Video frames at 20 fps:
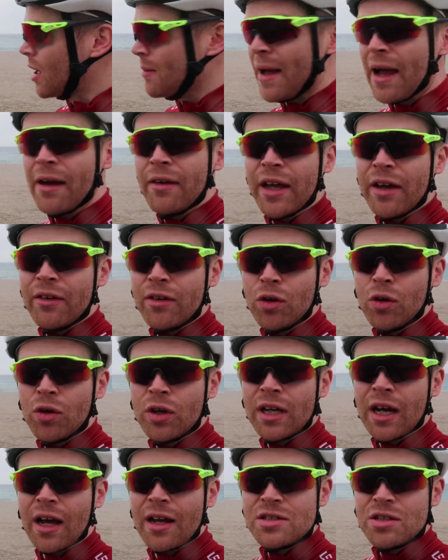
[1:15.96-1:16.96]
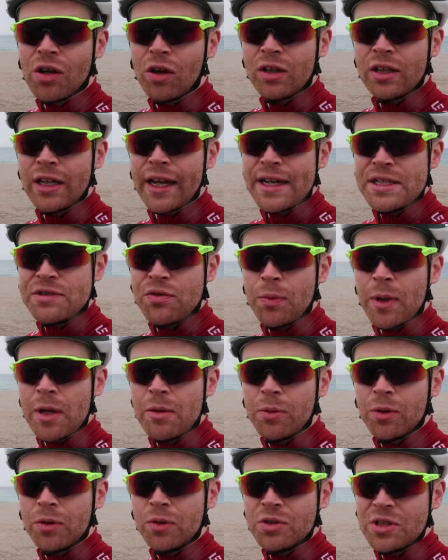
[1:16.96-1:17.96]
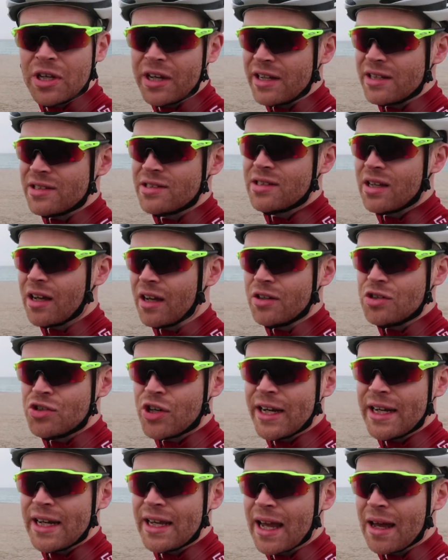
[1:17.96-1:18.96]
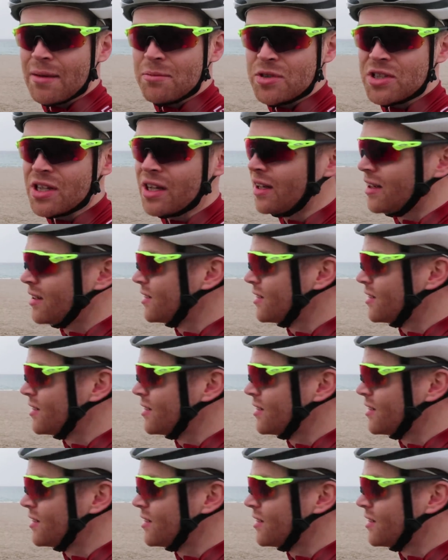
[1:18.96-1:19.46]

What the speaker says: come out here and organise holidays for people and it's and training camps.